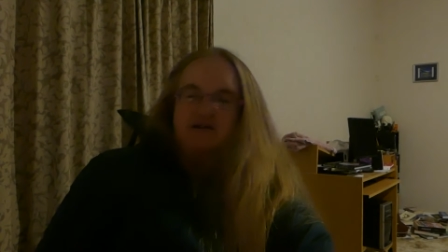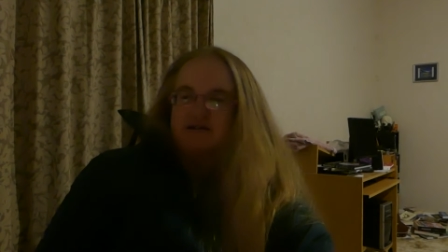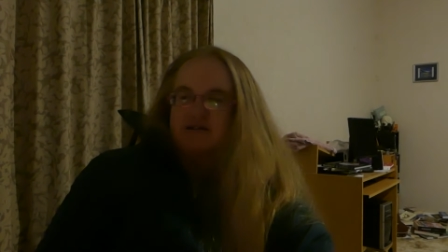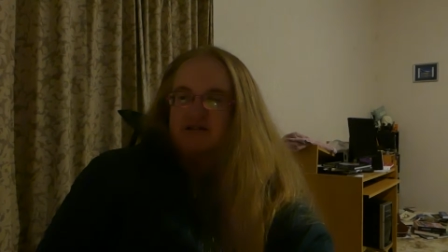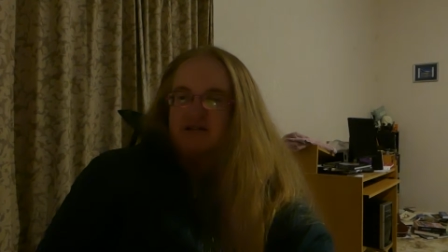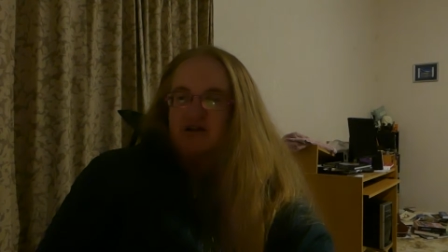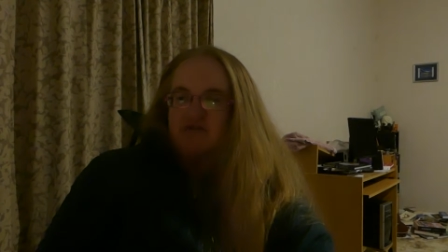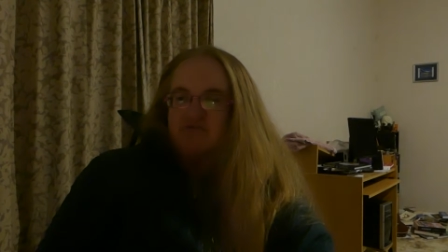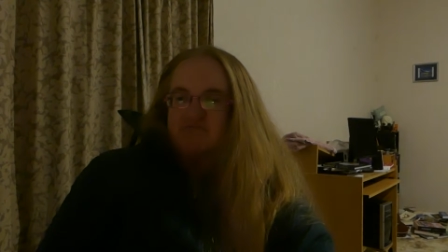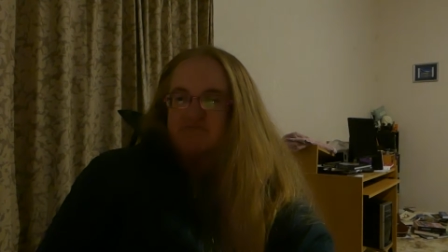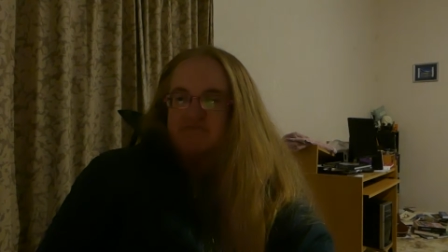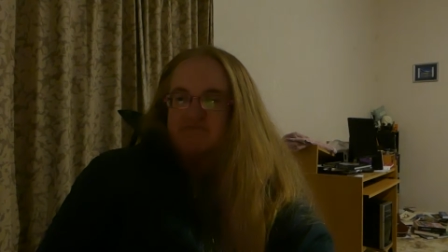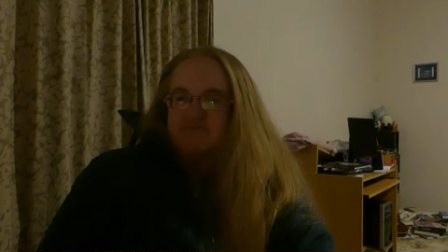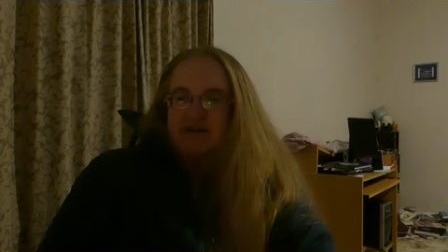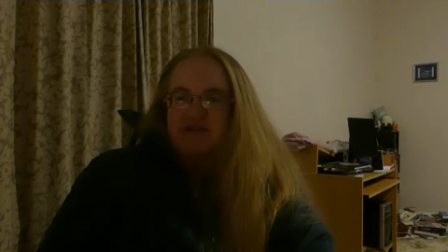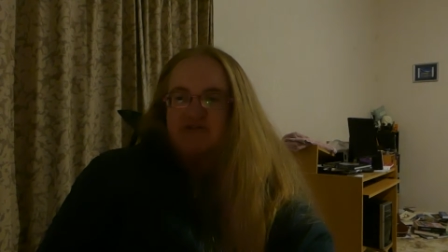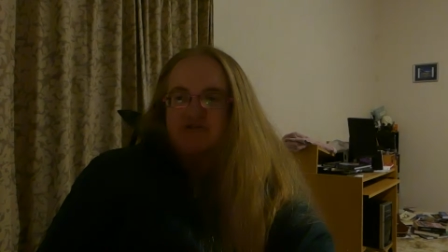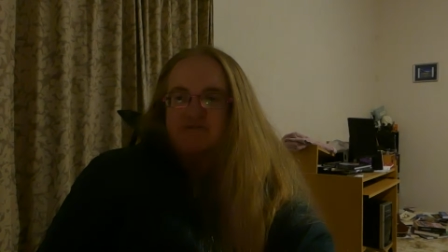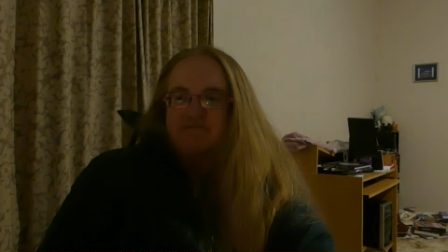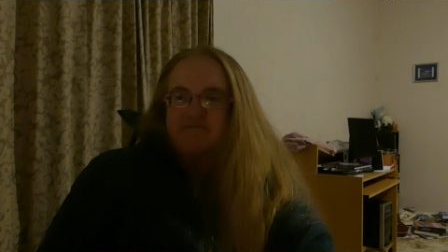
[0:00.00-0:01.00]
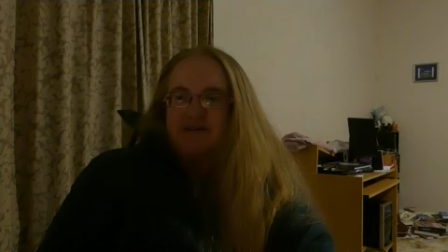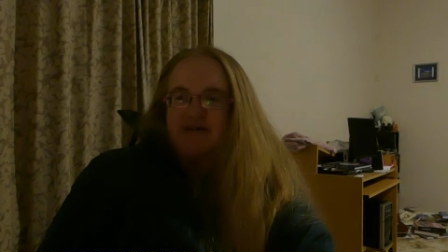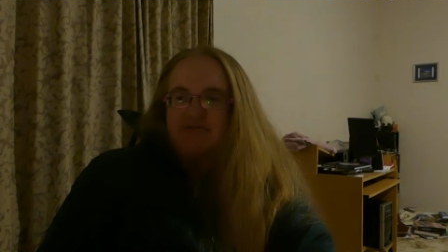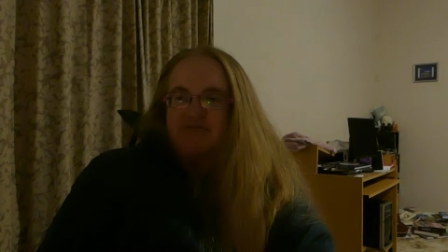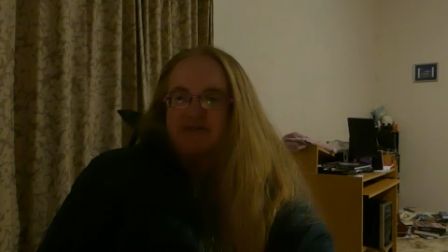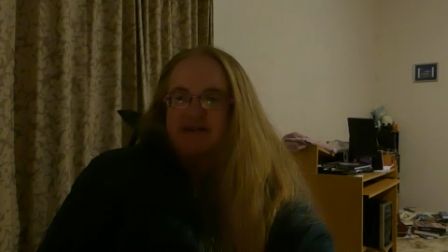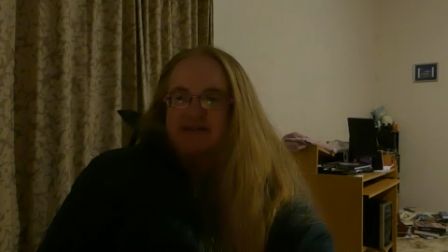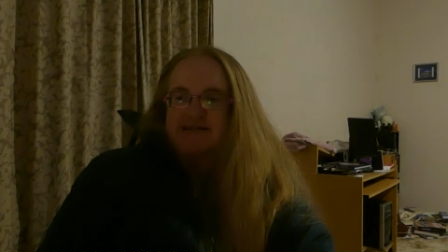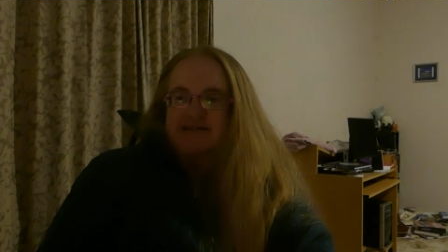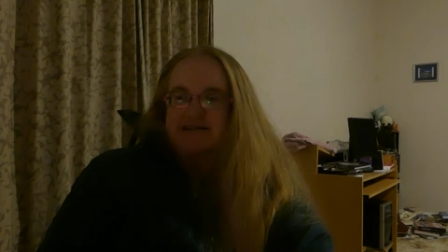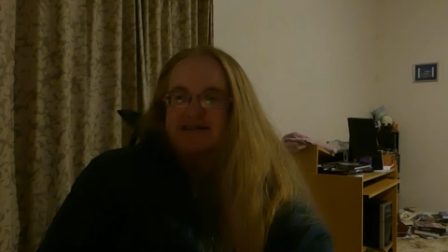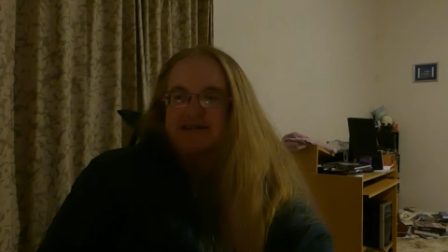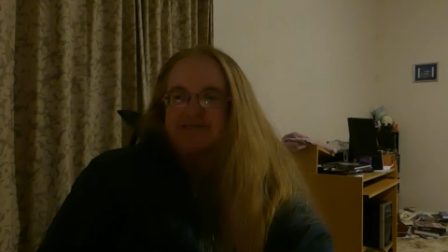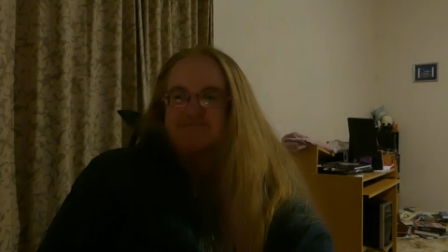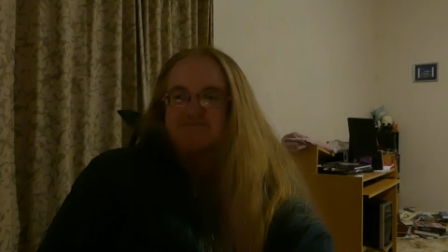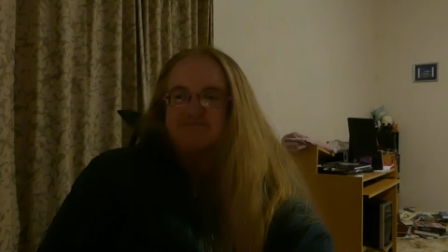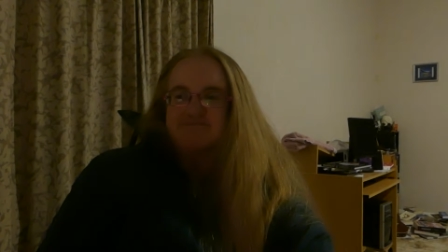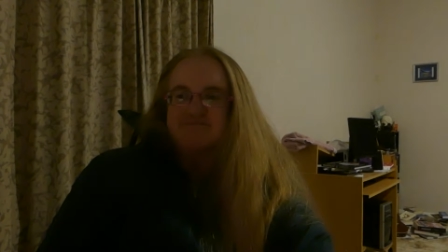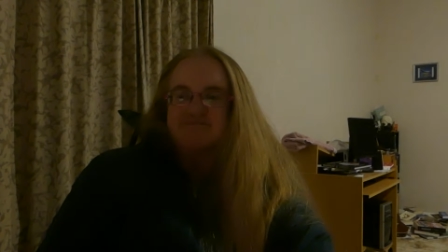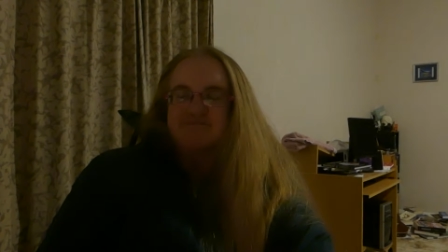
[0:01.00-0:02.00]
So, back to Mariner 10,
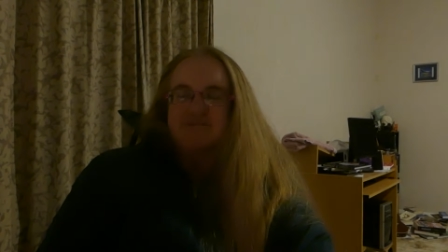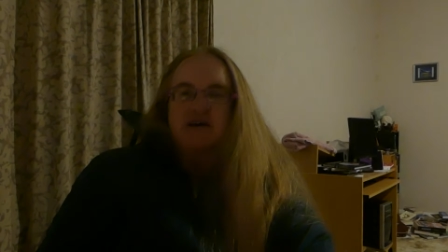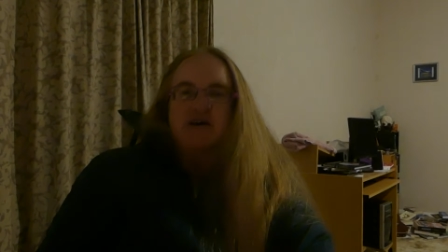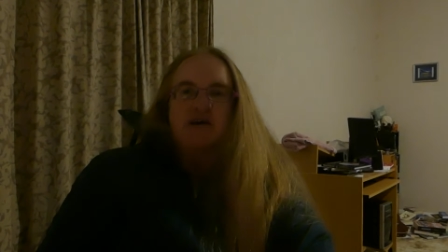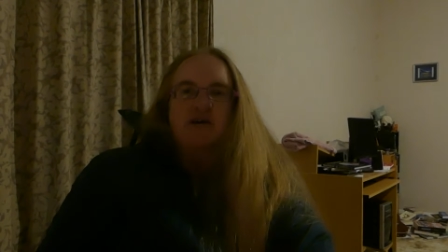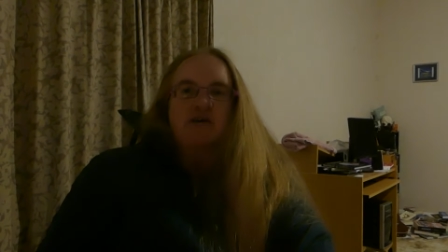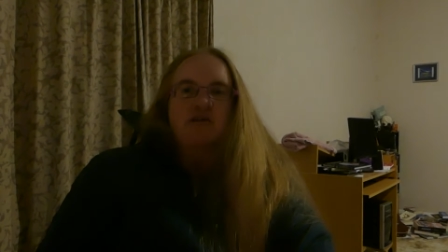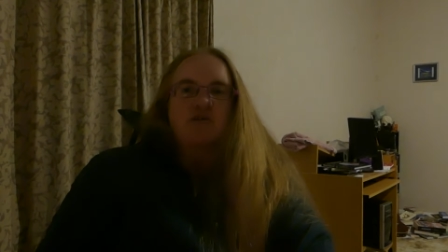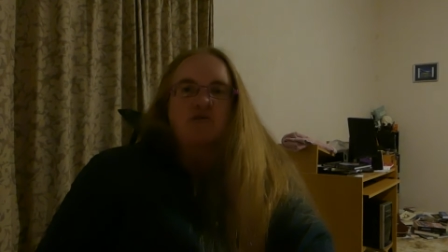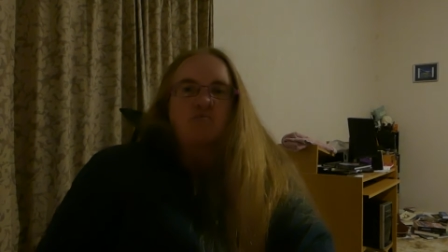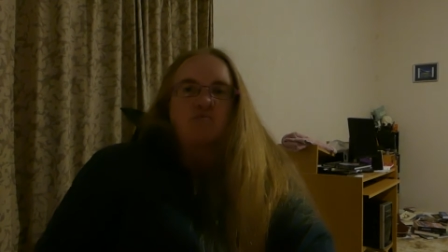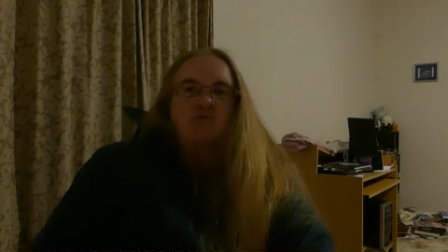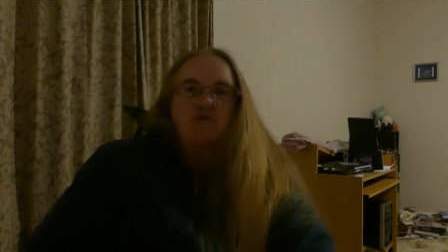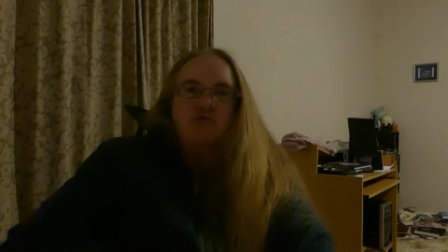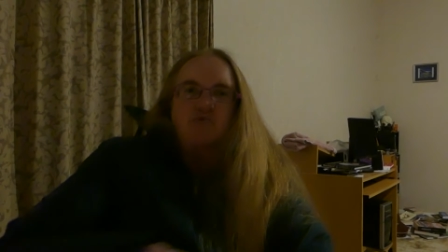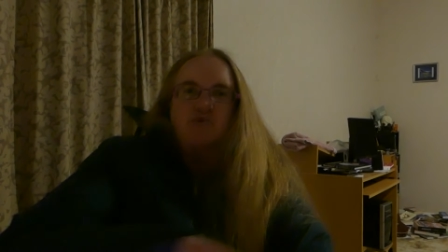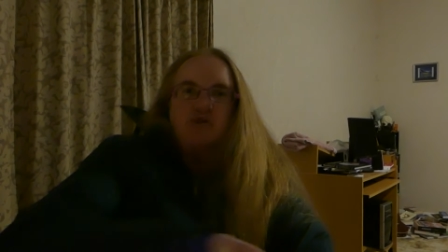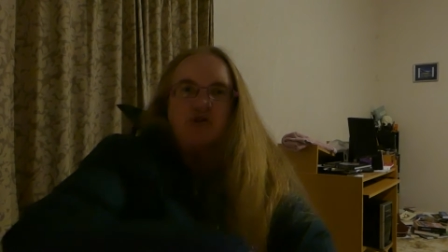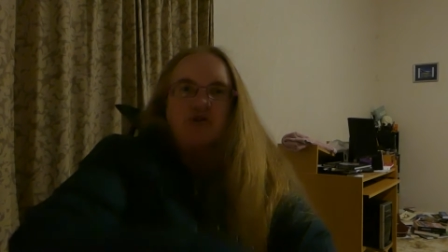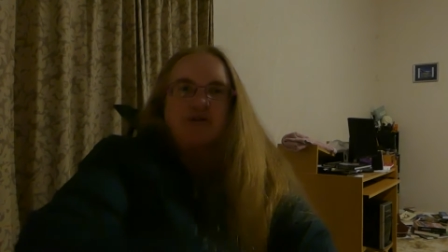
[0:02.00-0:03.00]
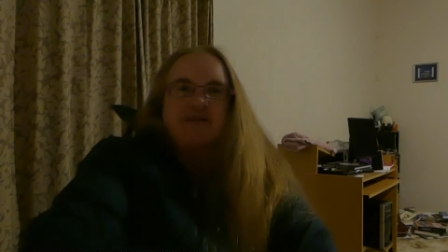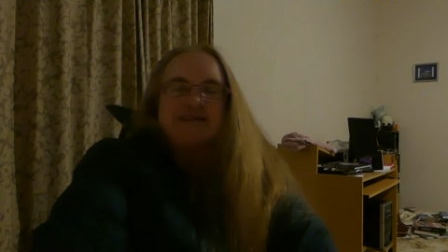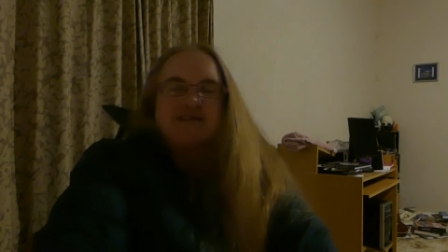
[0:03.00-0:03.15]
which was